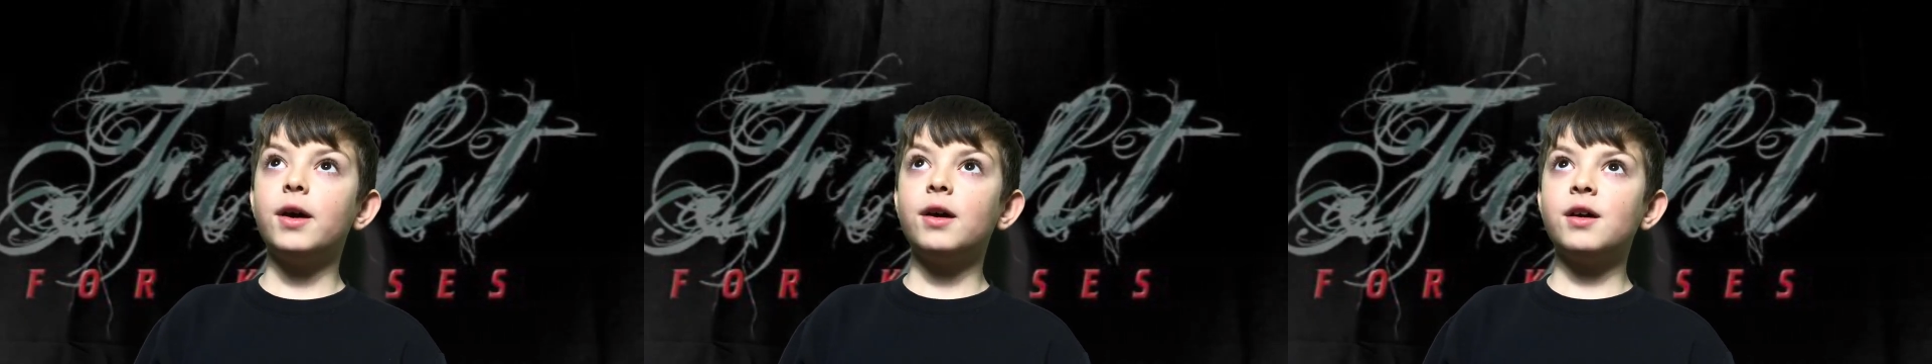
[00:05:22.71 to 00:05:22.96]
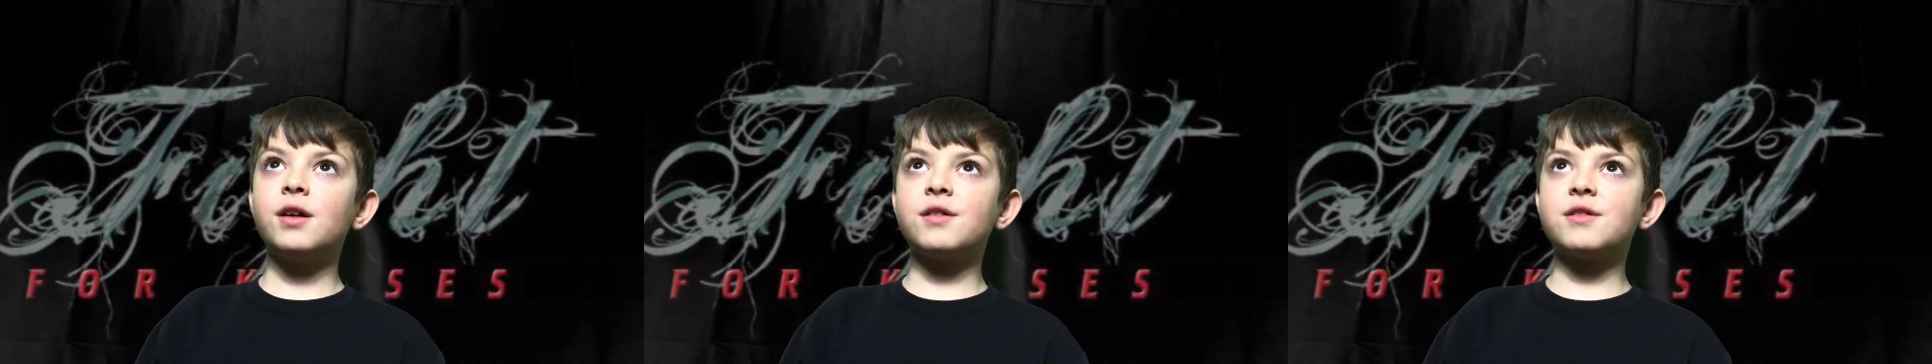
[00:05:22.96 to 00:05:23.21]

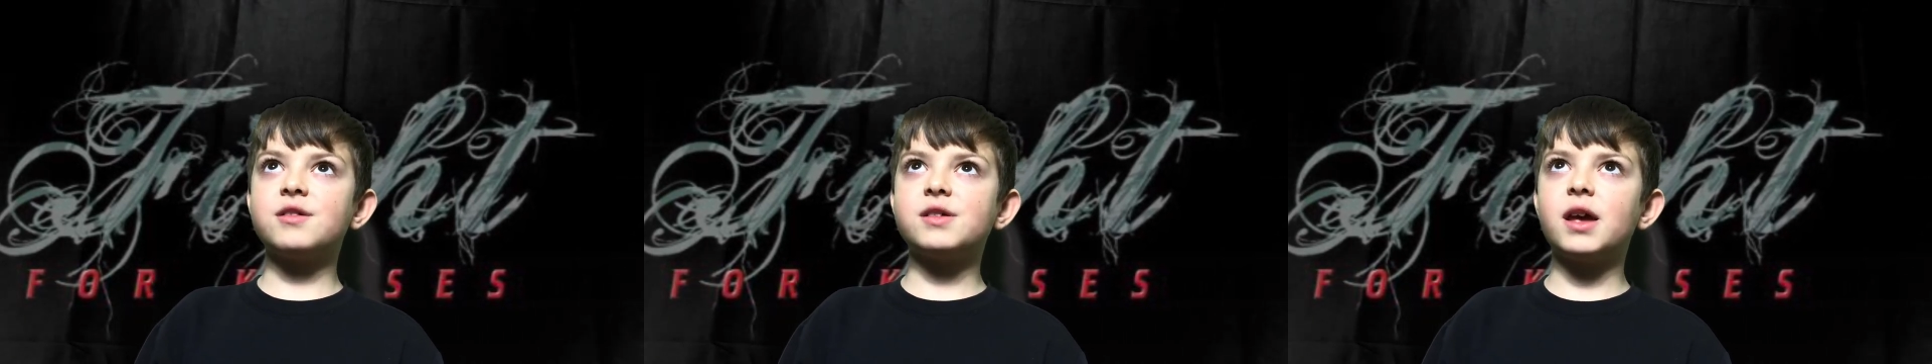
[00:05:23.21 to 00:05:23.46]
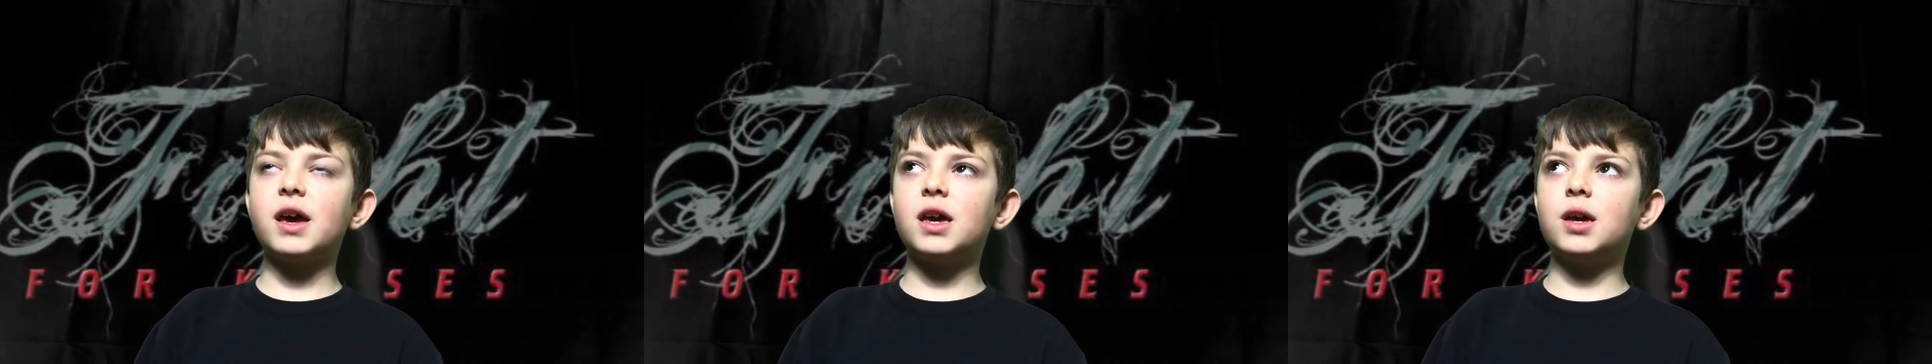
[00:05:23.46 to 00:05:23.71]
His
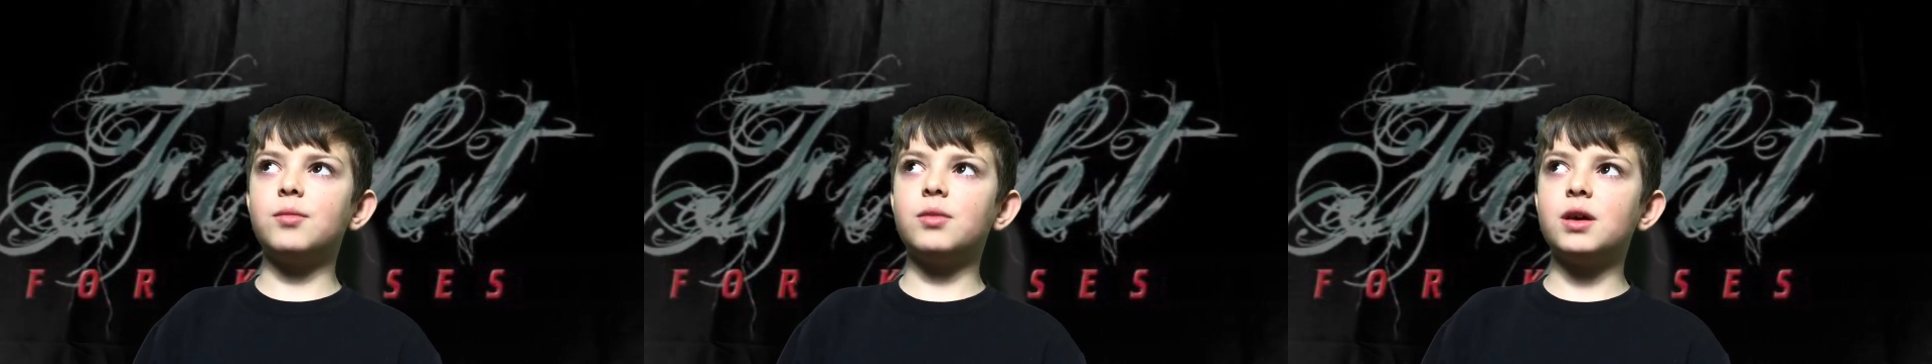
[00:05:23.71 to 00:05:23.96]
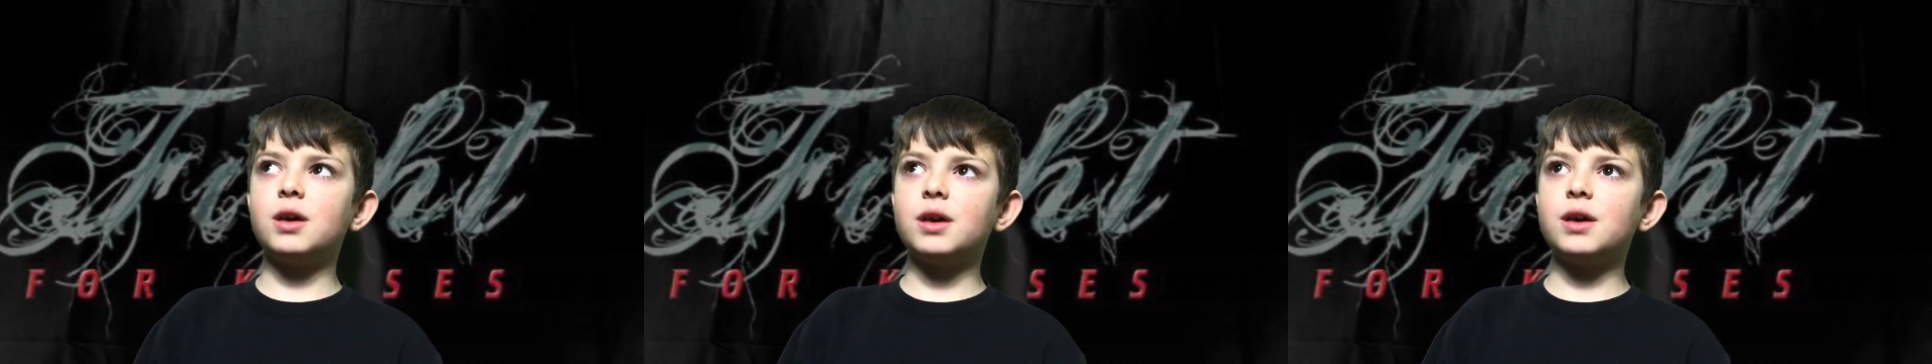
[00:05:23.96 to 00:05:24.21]

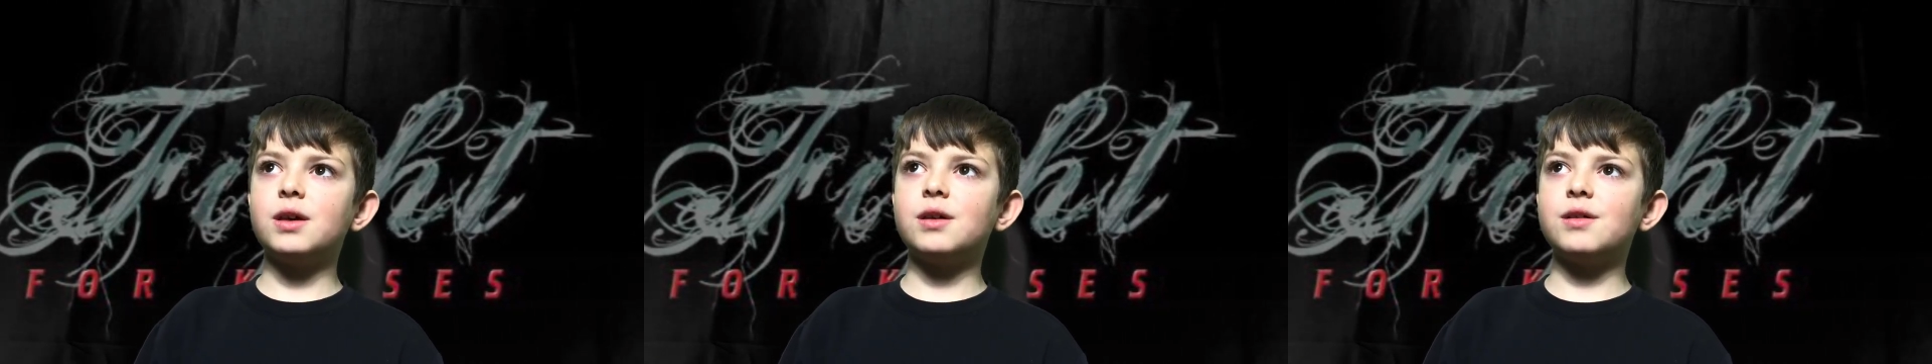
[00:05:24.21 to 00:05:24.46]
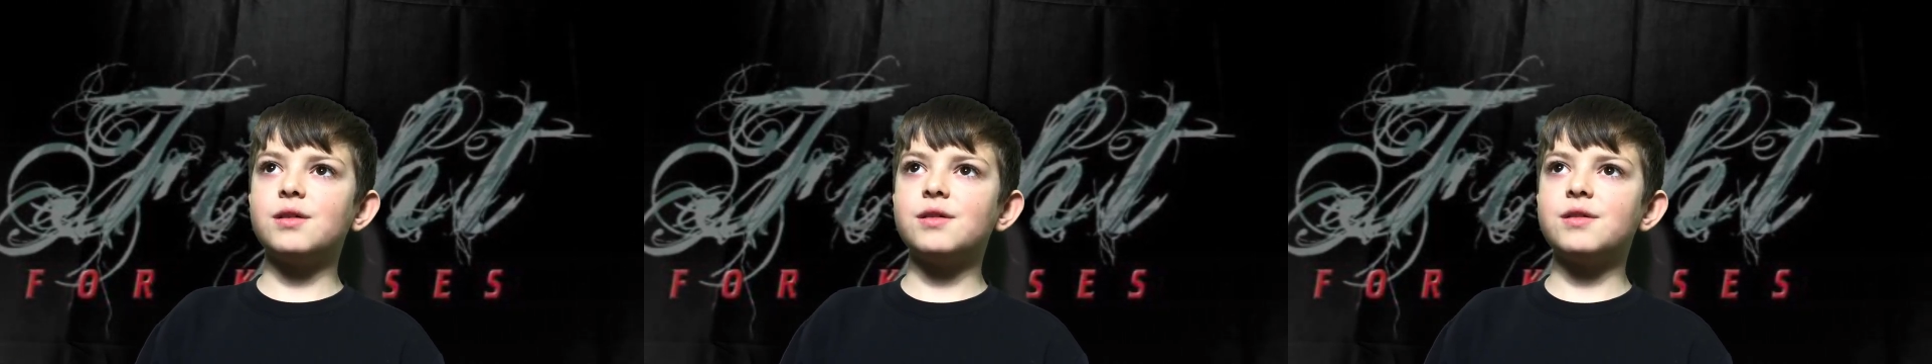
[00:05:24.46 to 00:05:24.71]
name
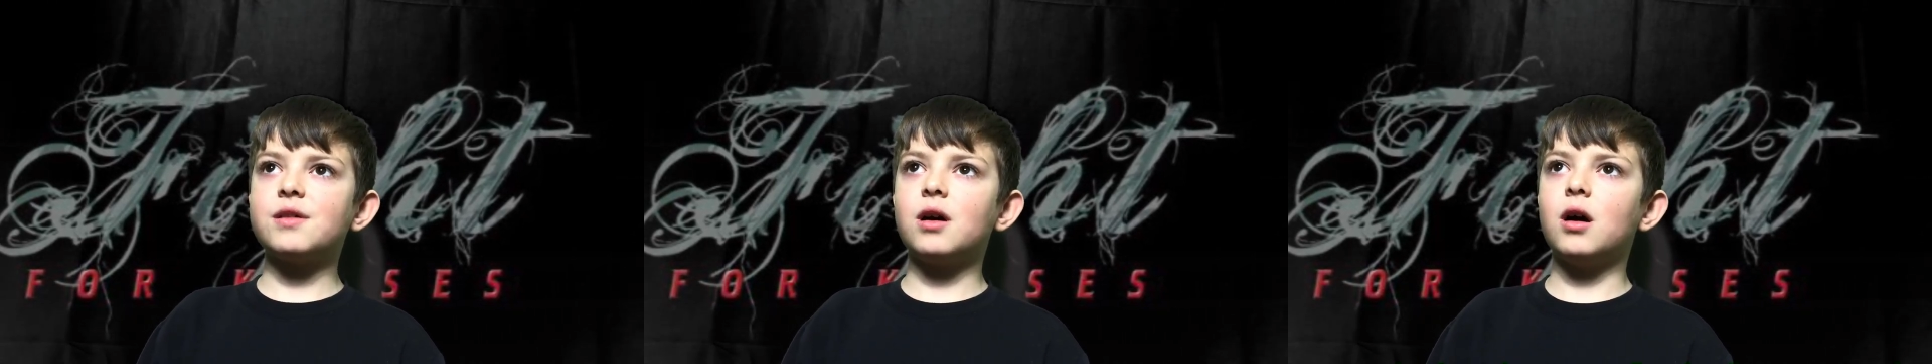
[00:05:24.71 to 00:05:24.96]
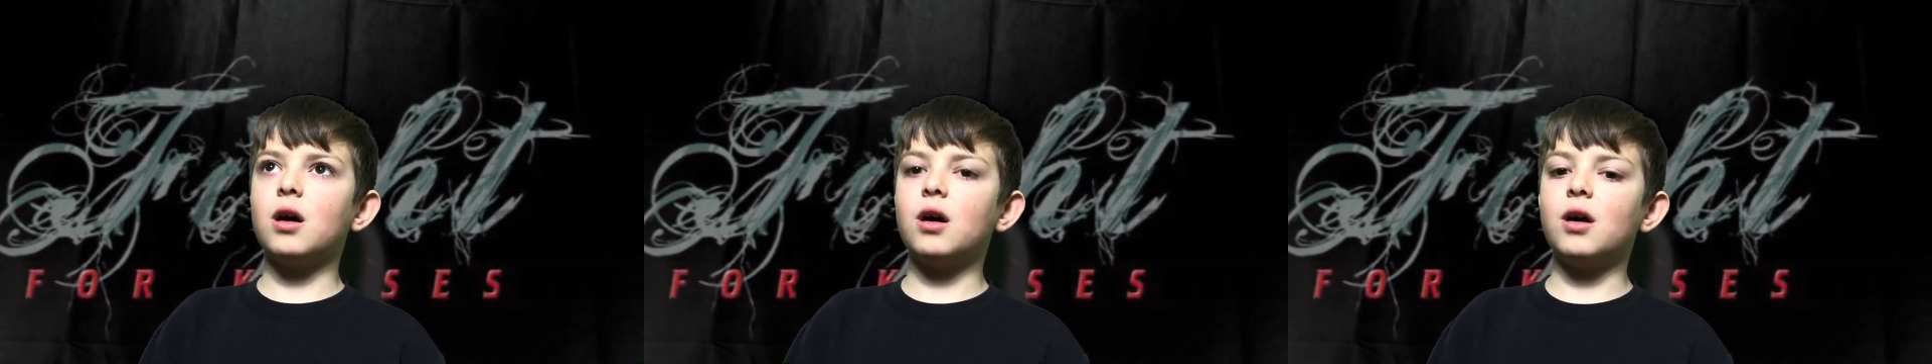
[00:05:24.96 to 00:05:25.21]
is
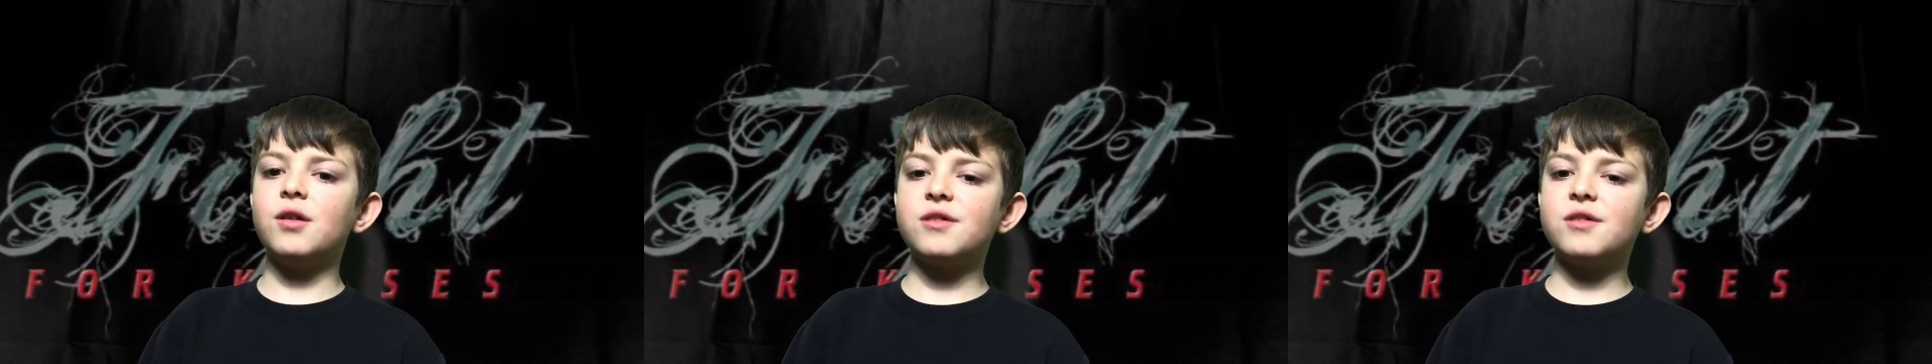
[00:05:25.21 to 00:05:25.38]
uh,